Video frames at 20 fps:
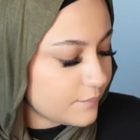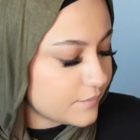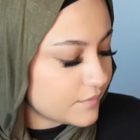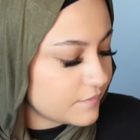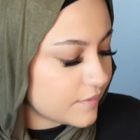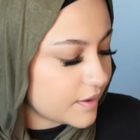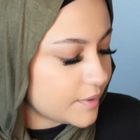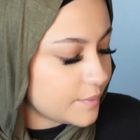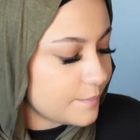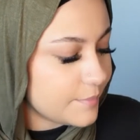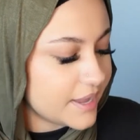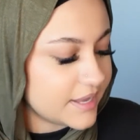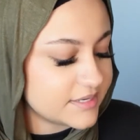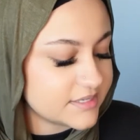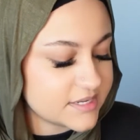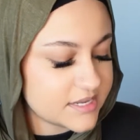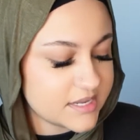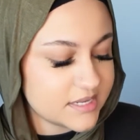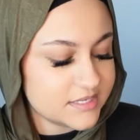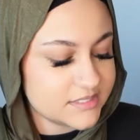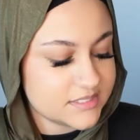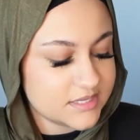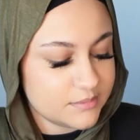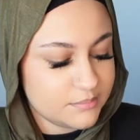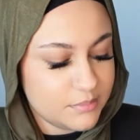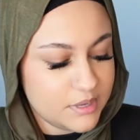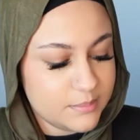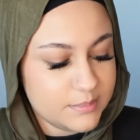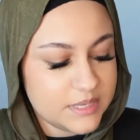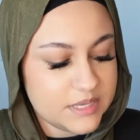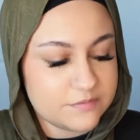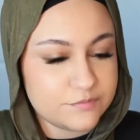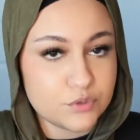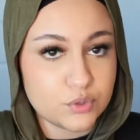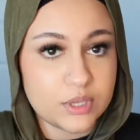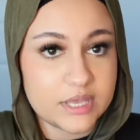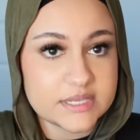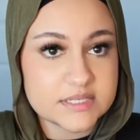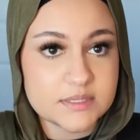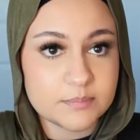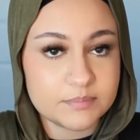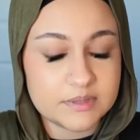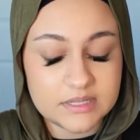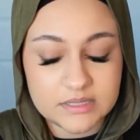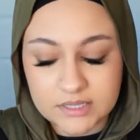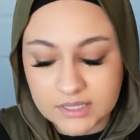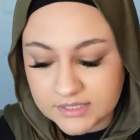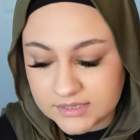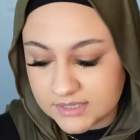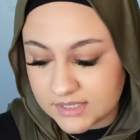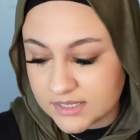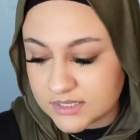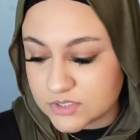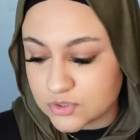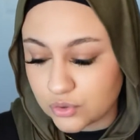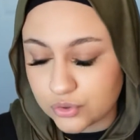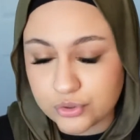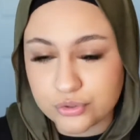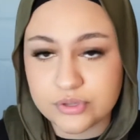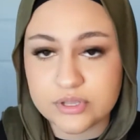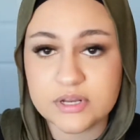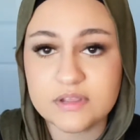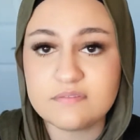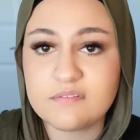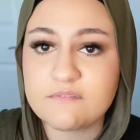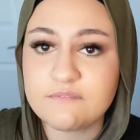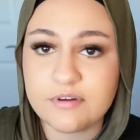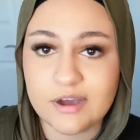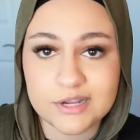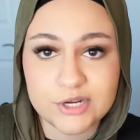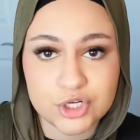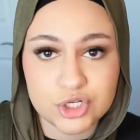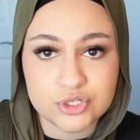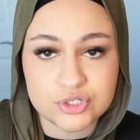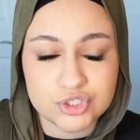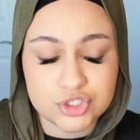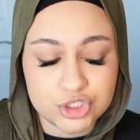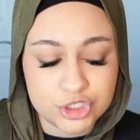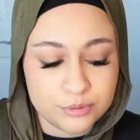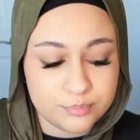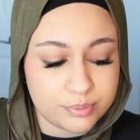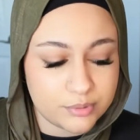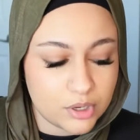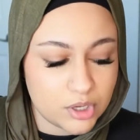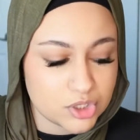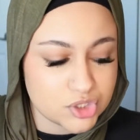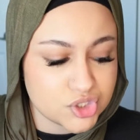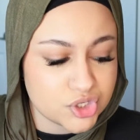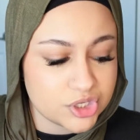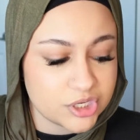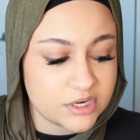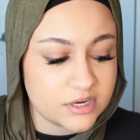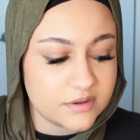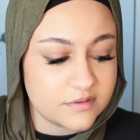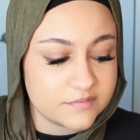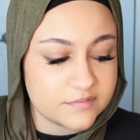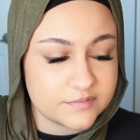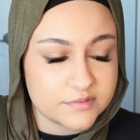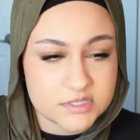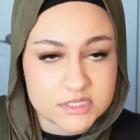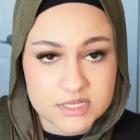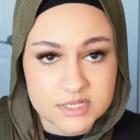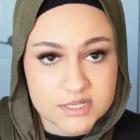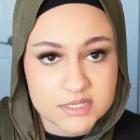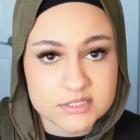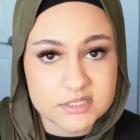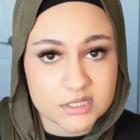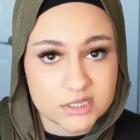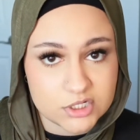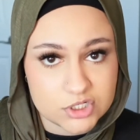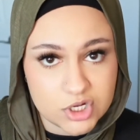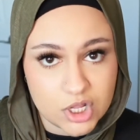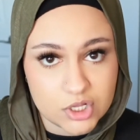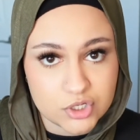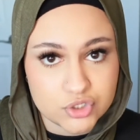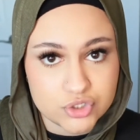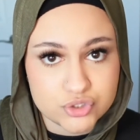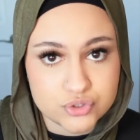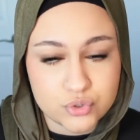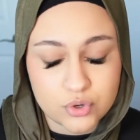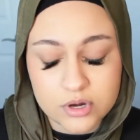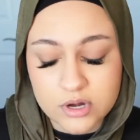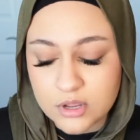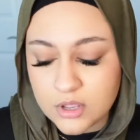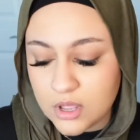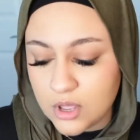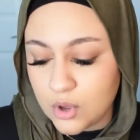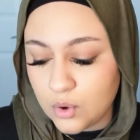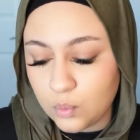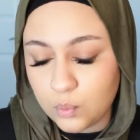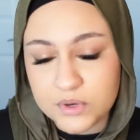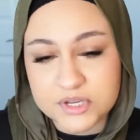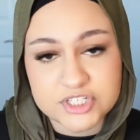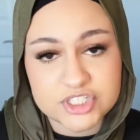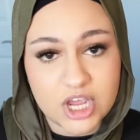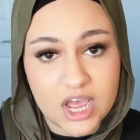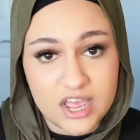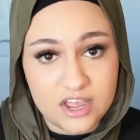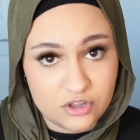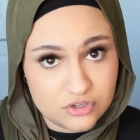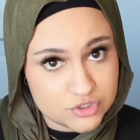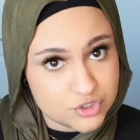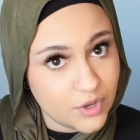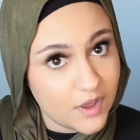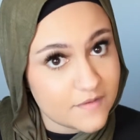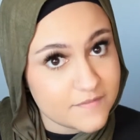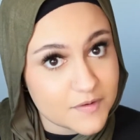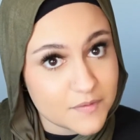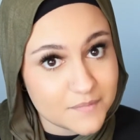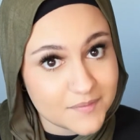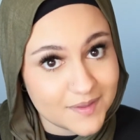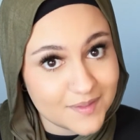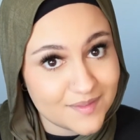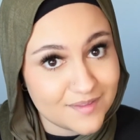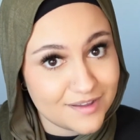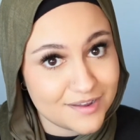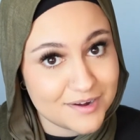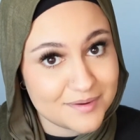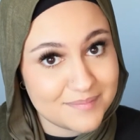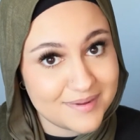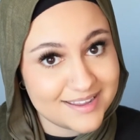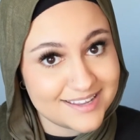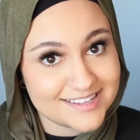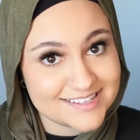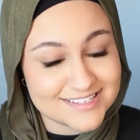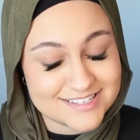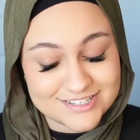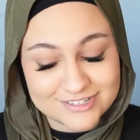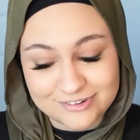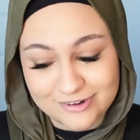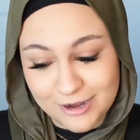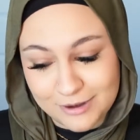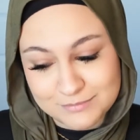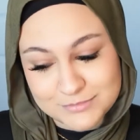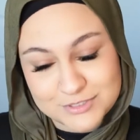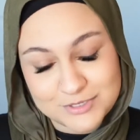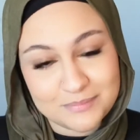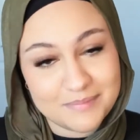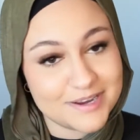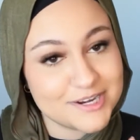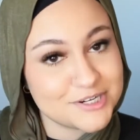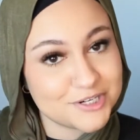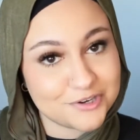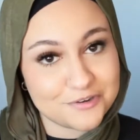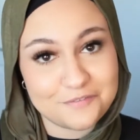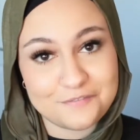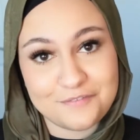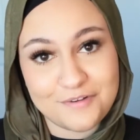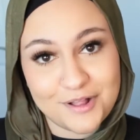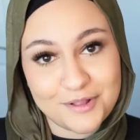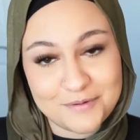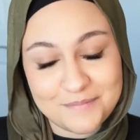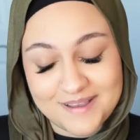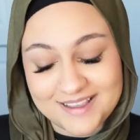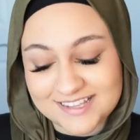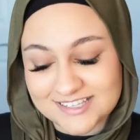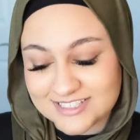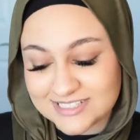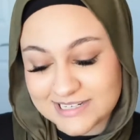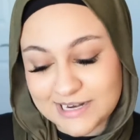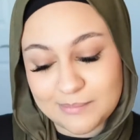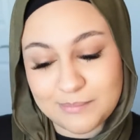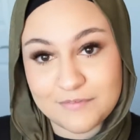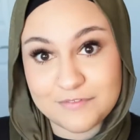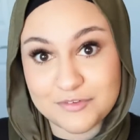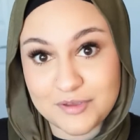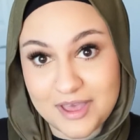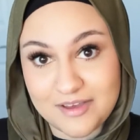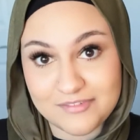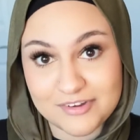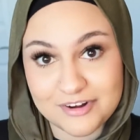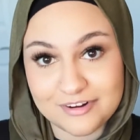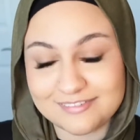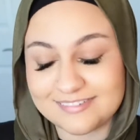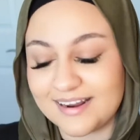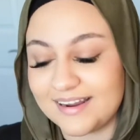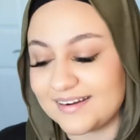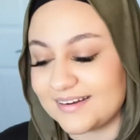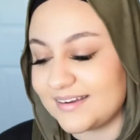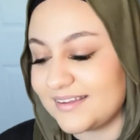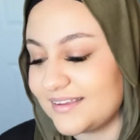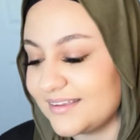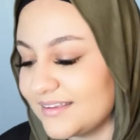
would recommend is maybe if you get something like this, or you can even find a cheaper alternative to this at the dollar store, which I also have a reel on my Instagram, so make sure to follow my Instagram if you haven't already.